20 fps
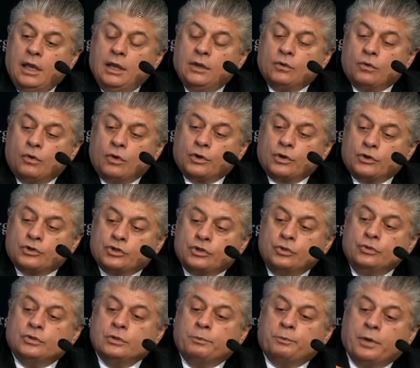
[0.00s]
in order
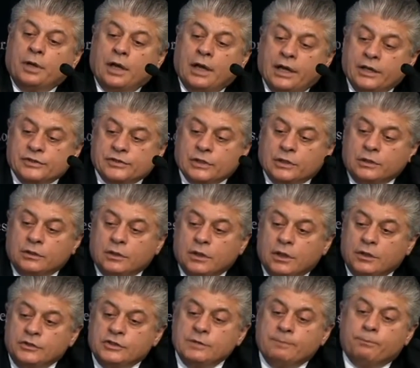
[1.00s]
to deposit
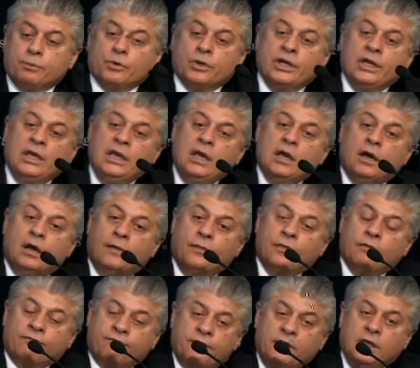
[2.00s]
uh, debris
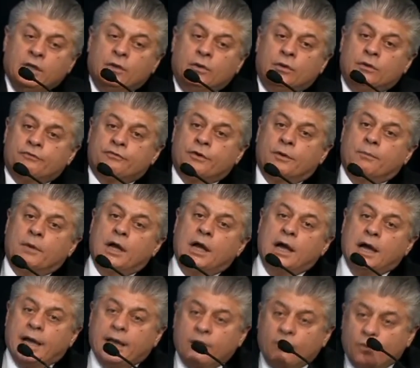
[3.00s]
on the field from a
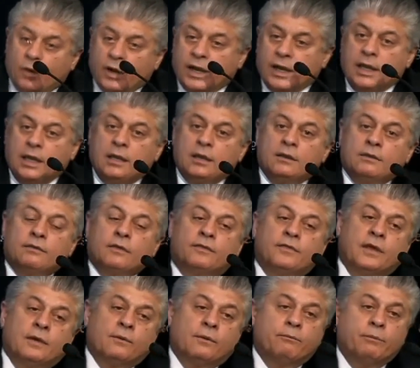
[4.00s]
highway
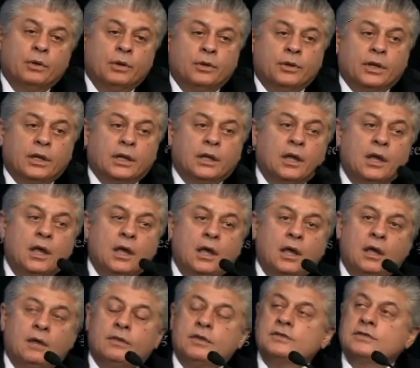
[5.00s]
that they were building.
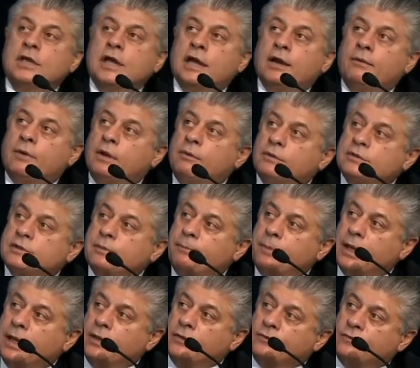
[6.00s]
This highway was
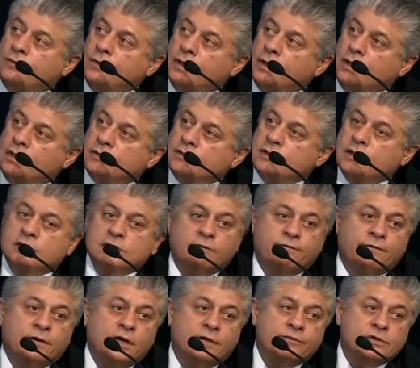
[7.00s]
about uh,
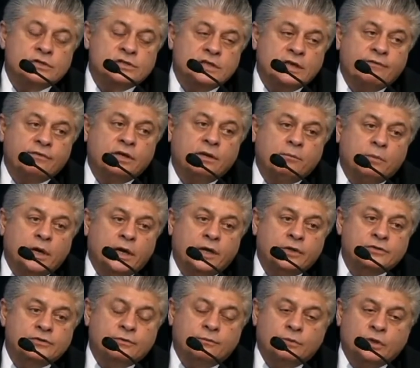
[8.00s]
65 or 70
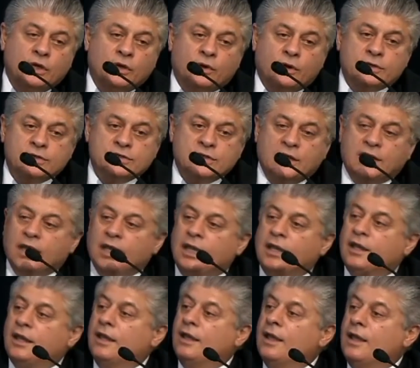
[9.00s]
miles from New York
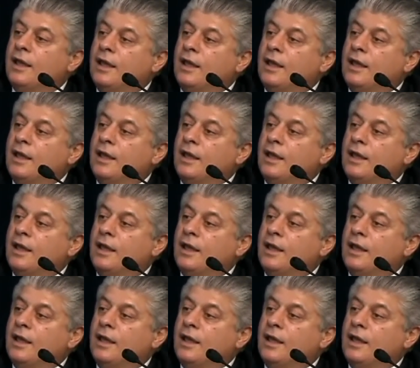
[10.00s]
City.